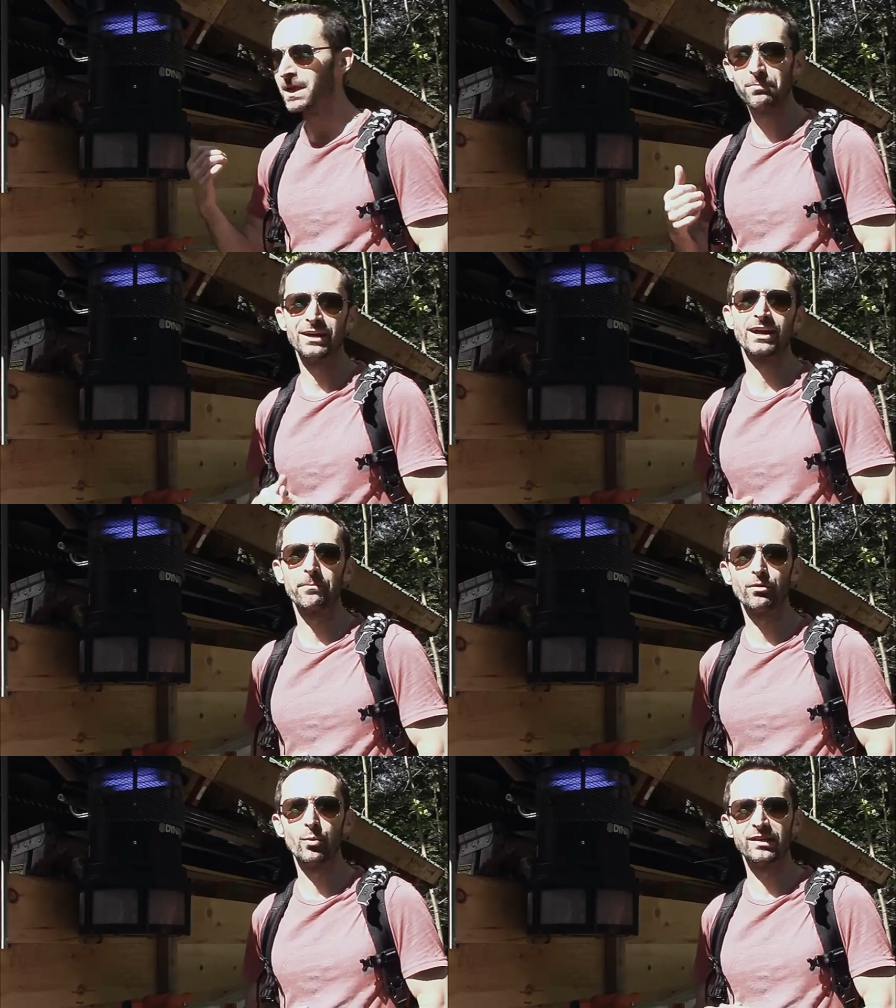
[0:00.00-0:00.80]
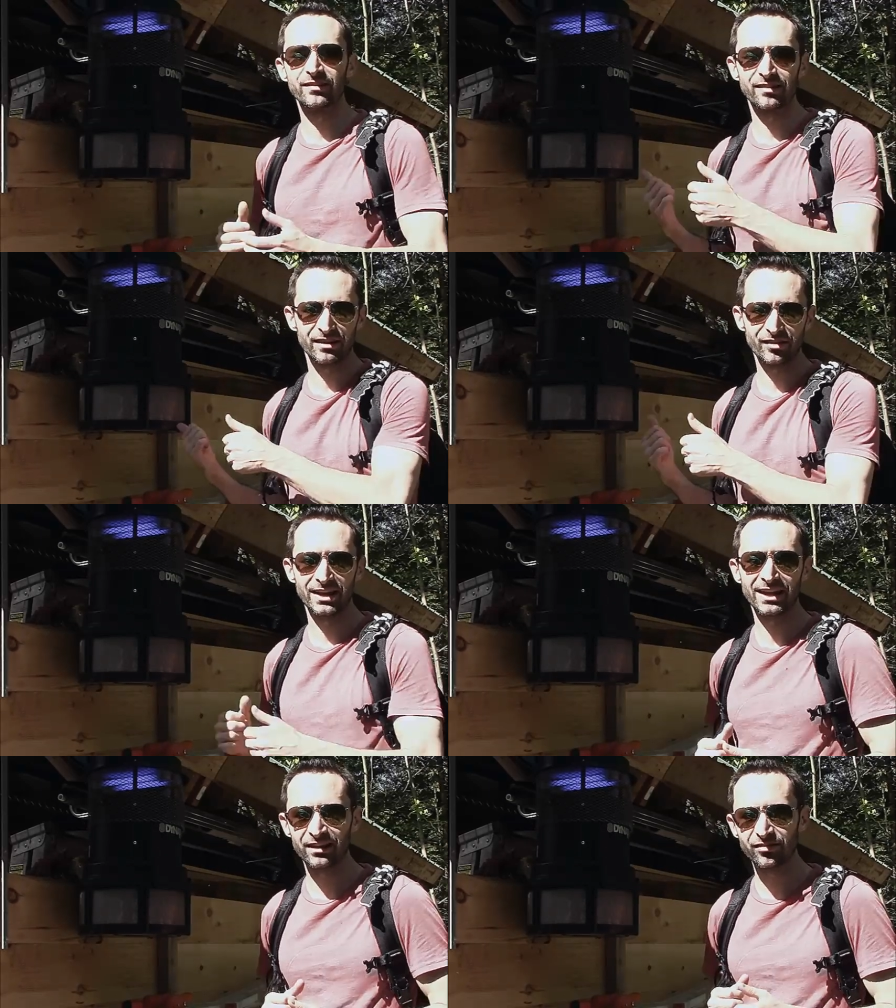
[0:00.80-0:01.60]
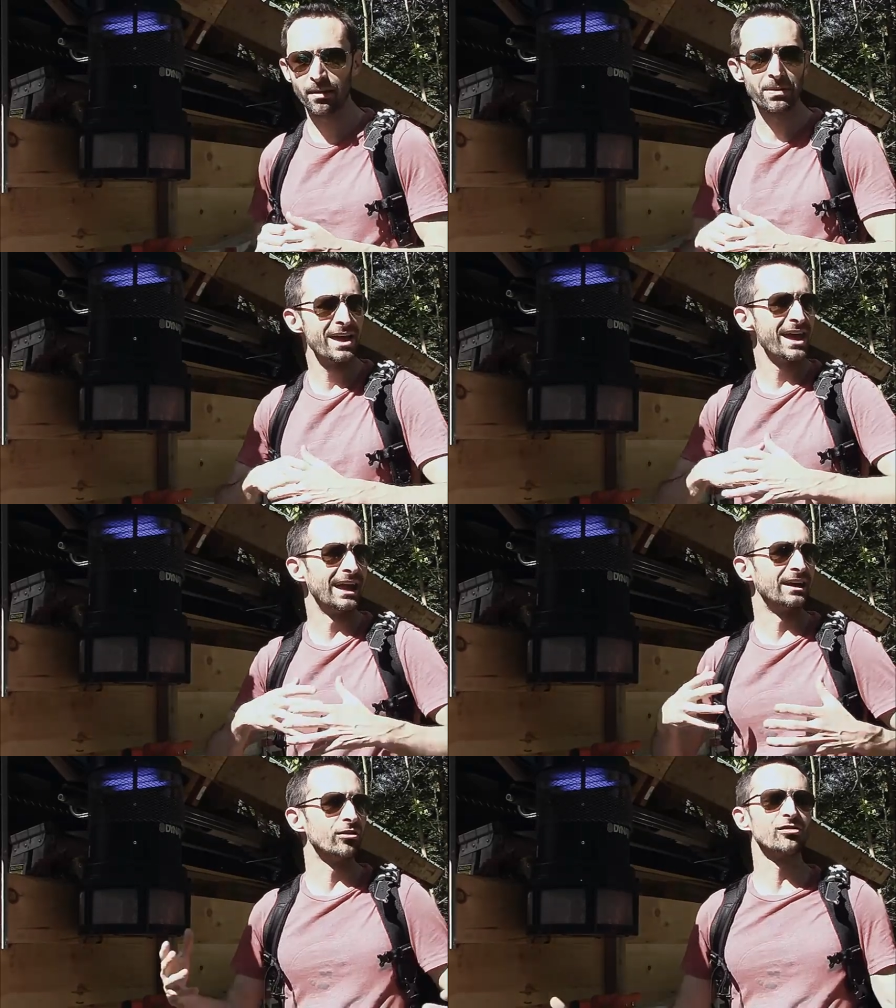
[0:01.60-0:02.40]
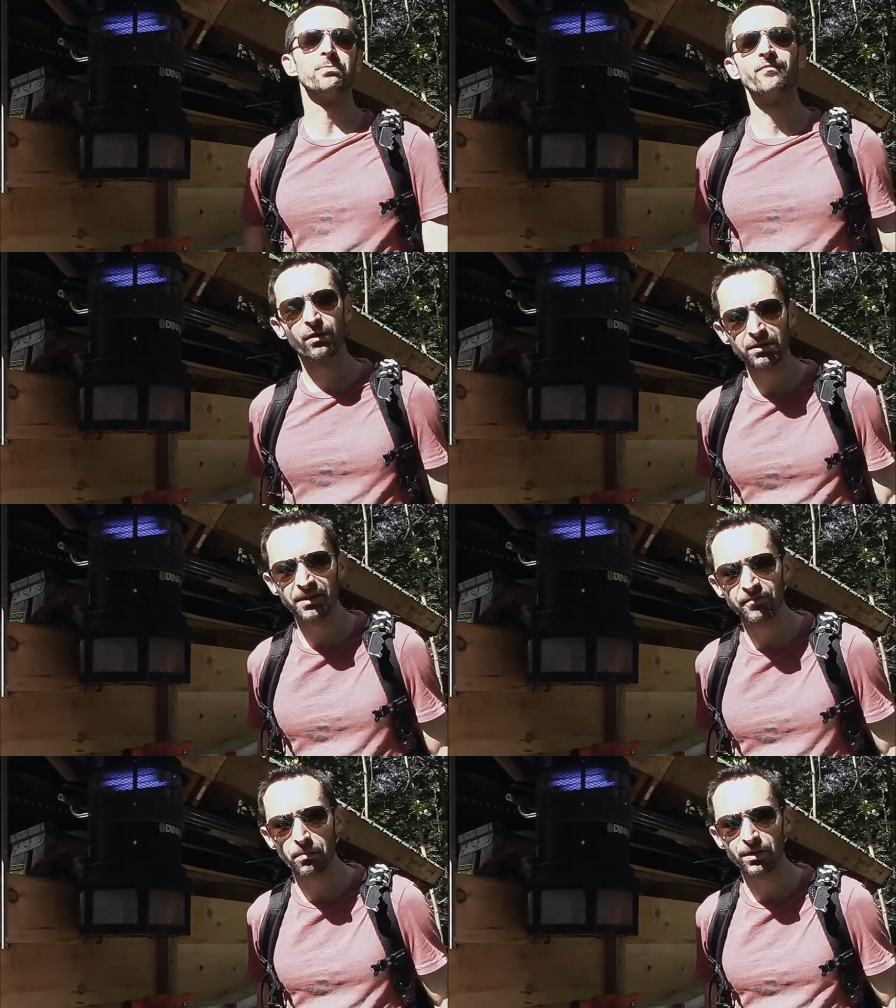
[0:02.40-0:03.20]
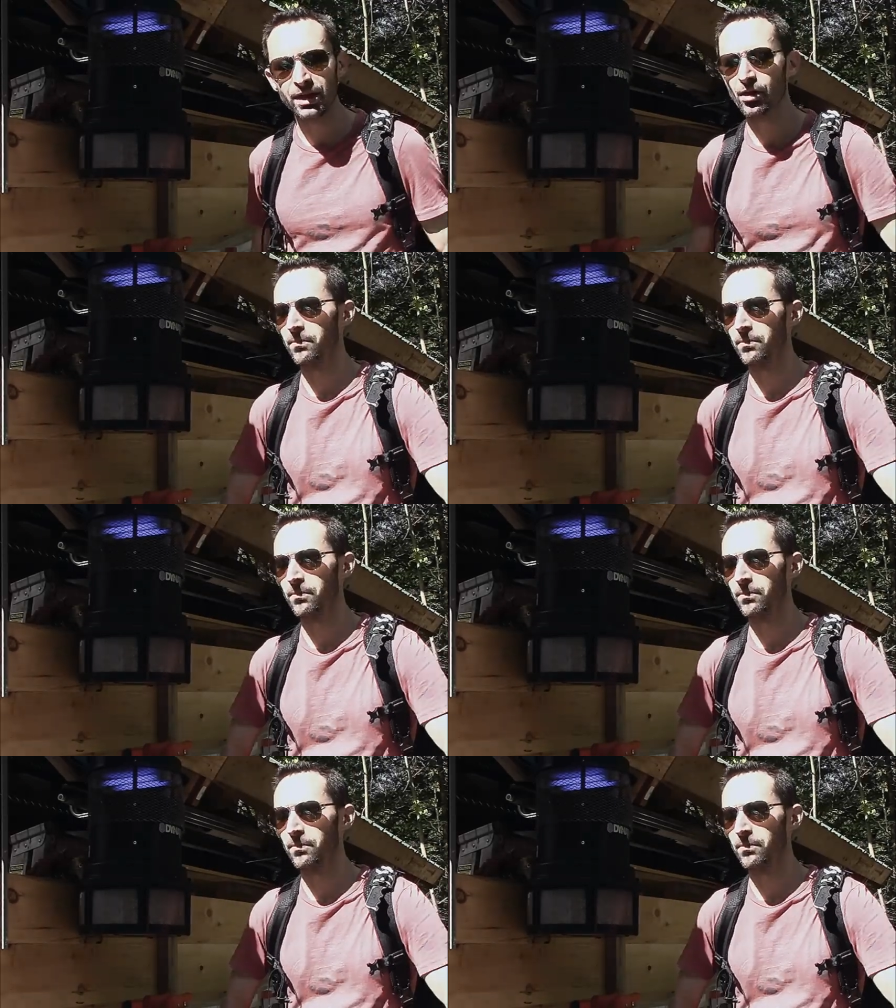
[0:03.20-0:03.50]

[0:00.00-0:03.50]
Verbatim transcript: But in a couple of weeks, this thing is going to catch up, and it'll just be very livable here.